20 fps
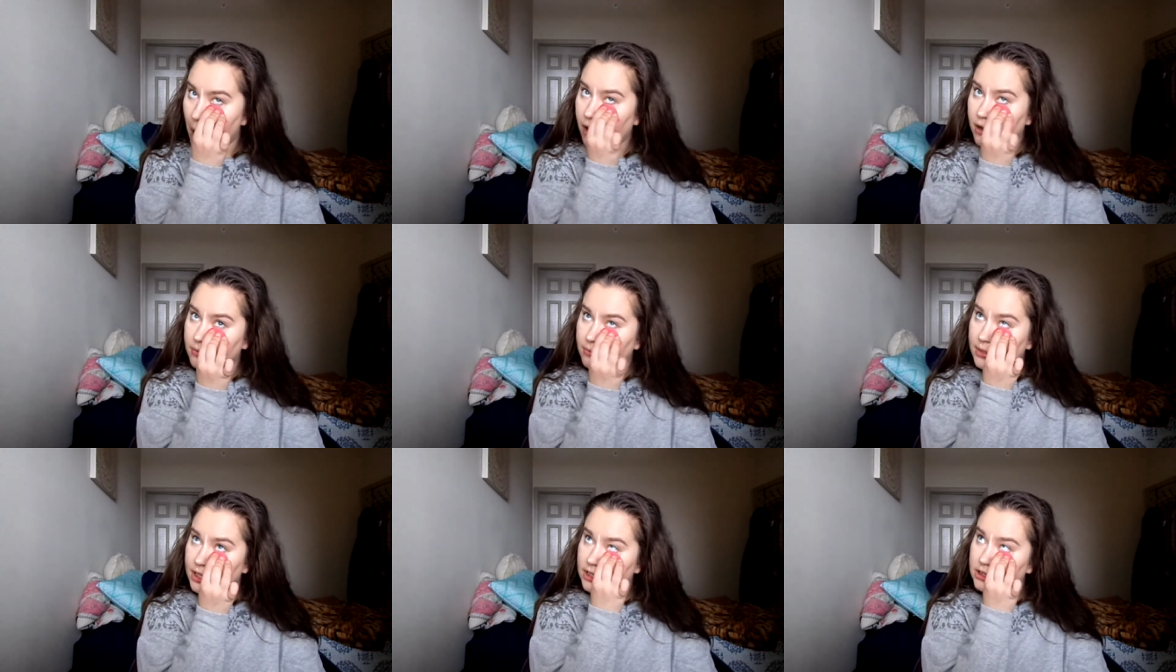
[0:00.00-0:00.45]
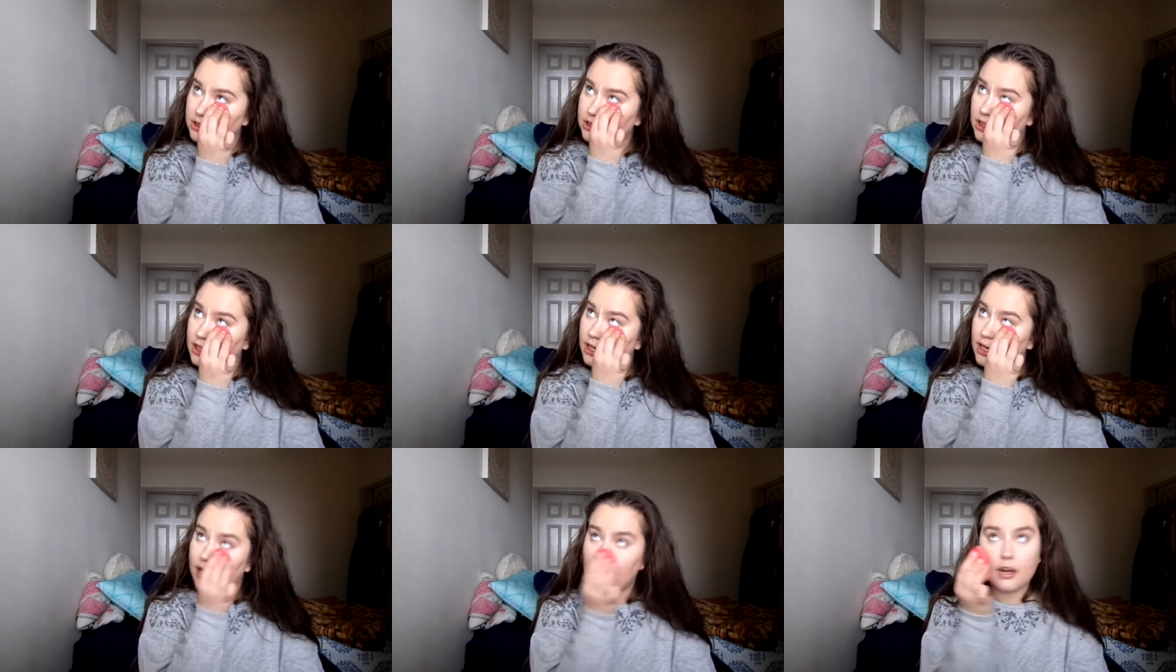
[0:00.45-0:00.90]
Make
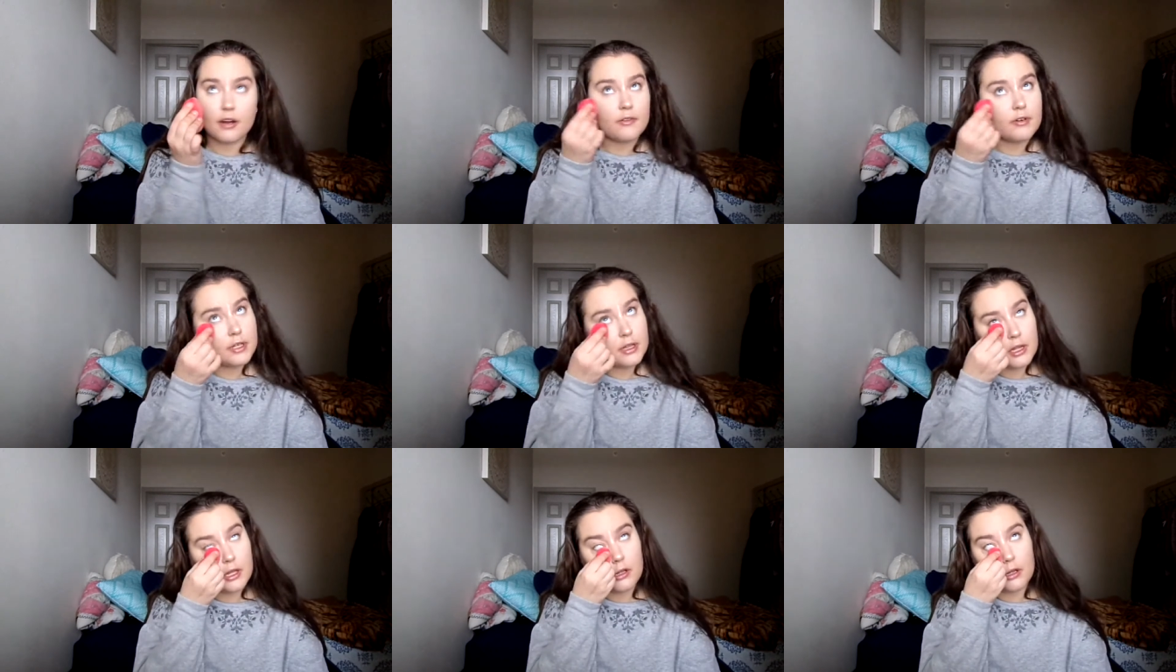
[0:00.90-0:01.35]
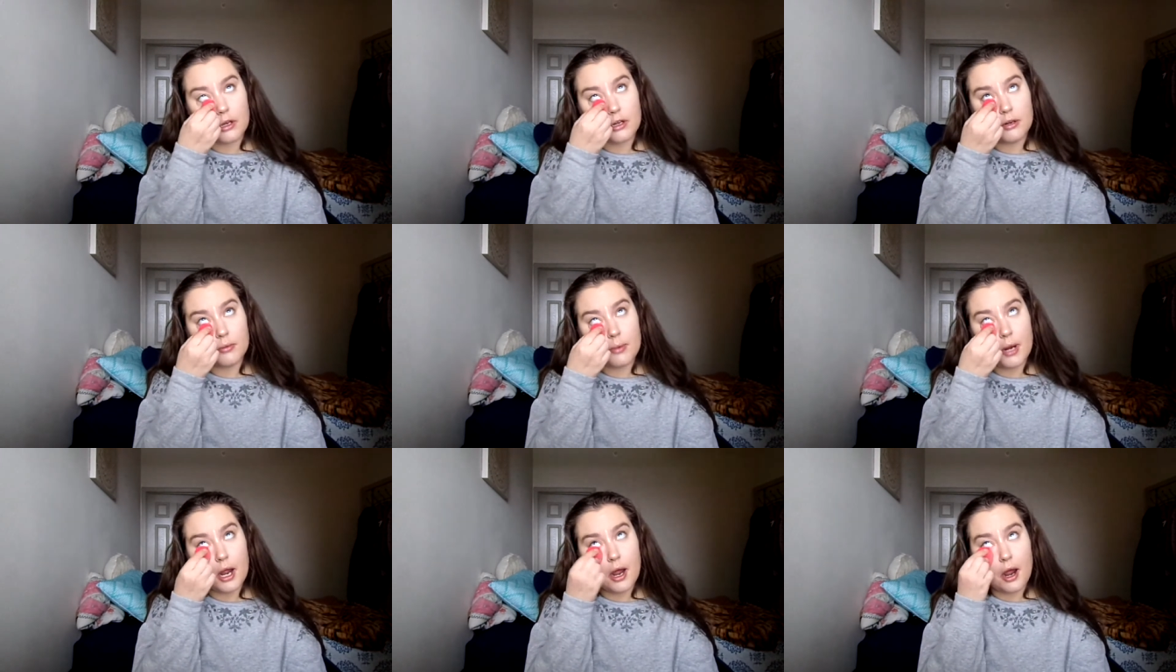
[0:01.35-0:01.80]
sure everything under
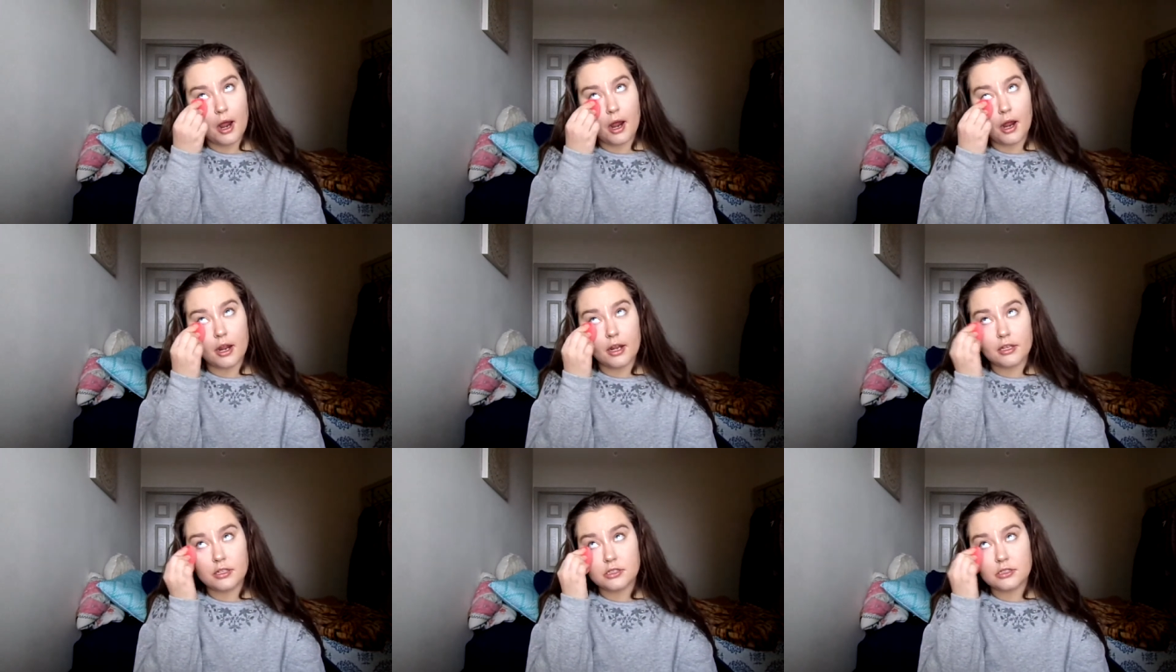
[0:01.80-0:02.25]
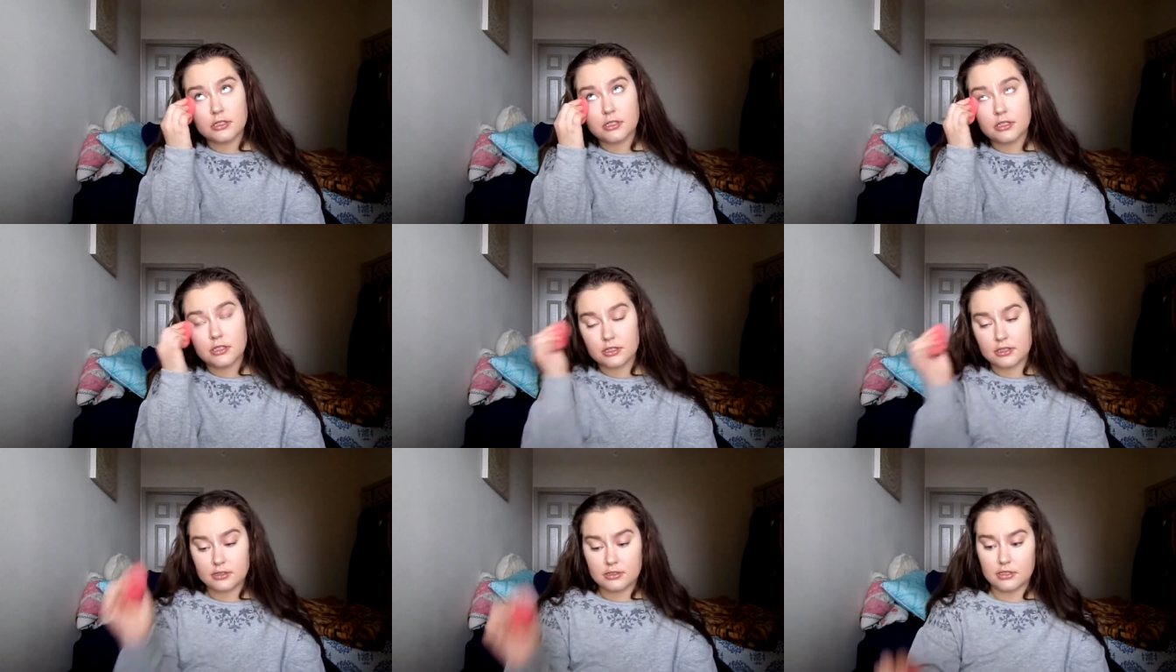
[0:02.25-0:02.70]
my eyes
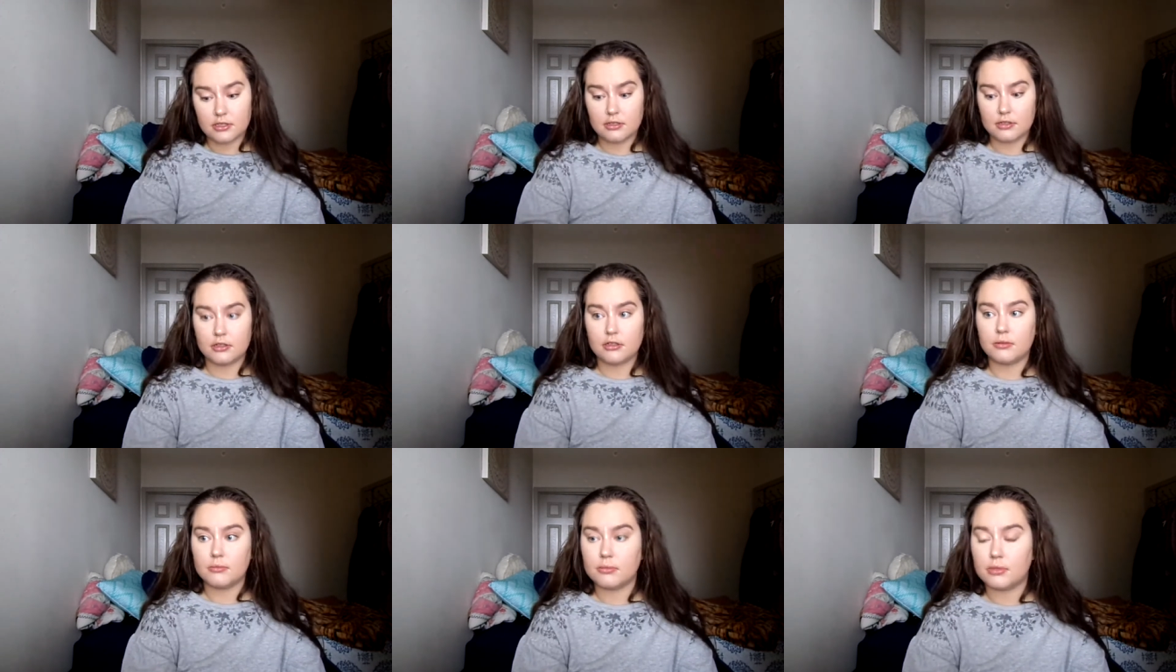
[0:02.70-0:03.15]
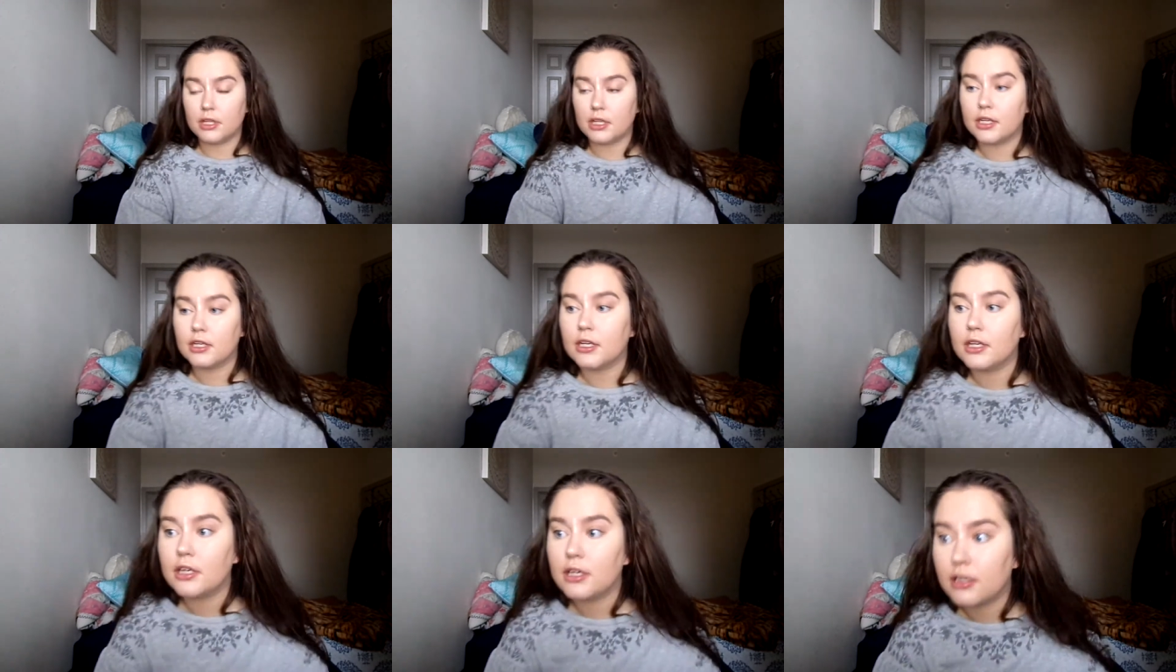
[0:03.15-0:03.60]
is
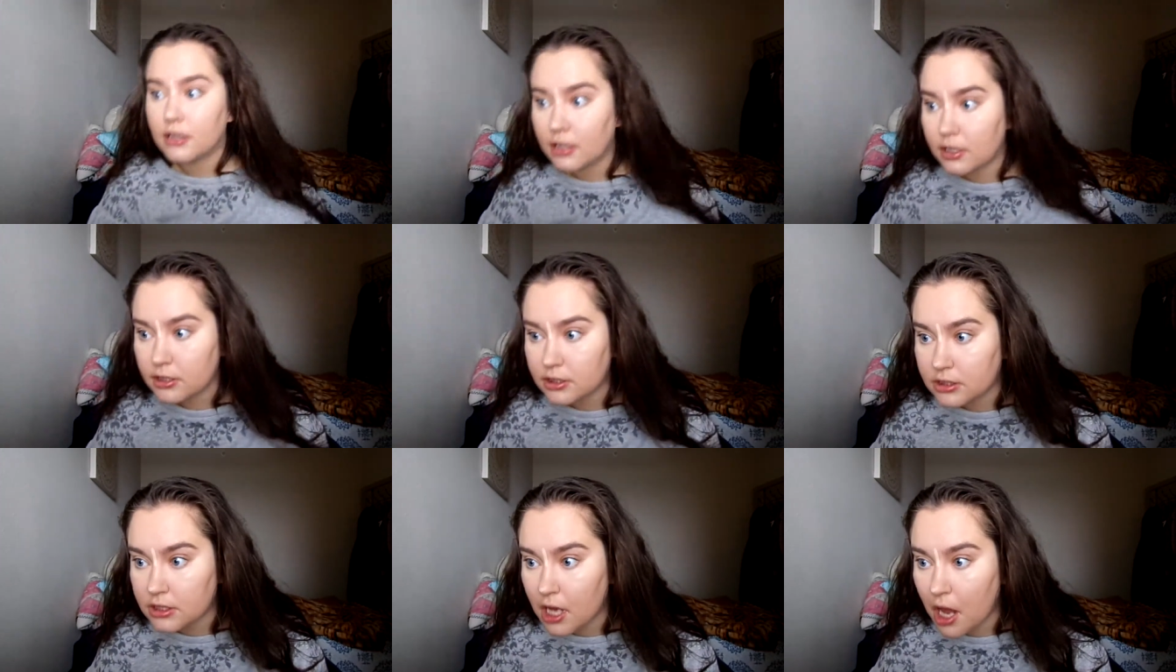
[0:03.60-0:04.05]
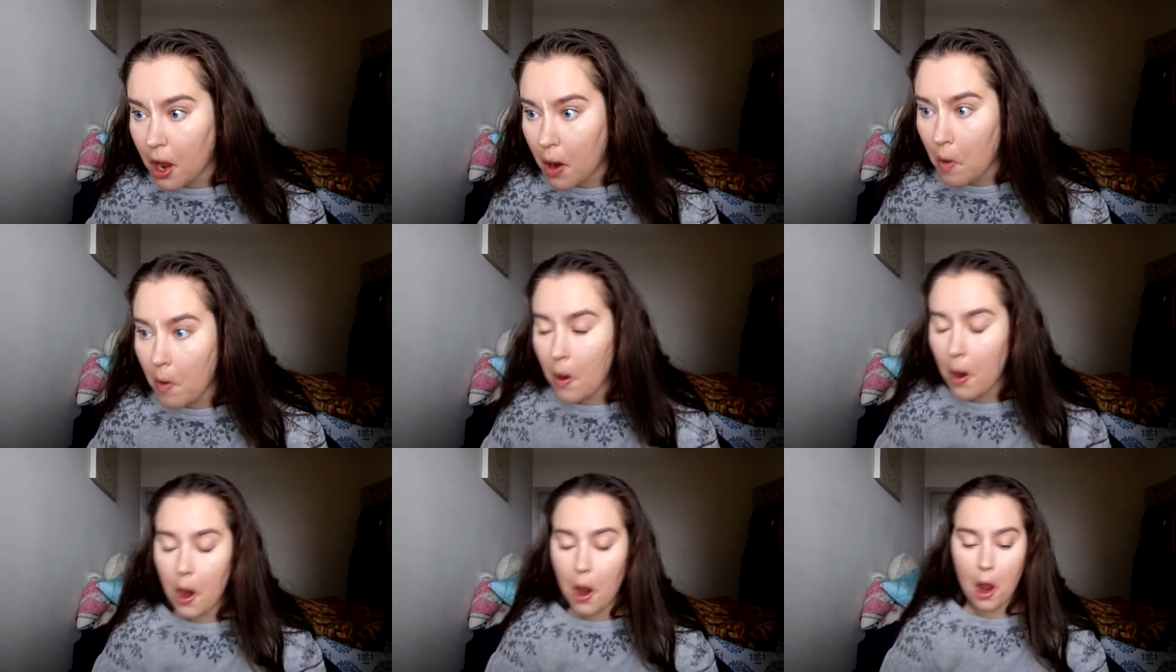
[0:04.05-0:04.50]
blended and there's no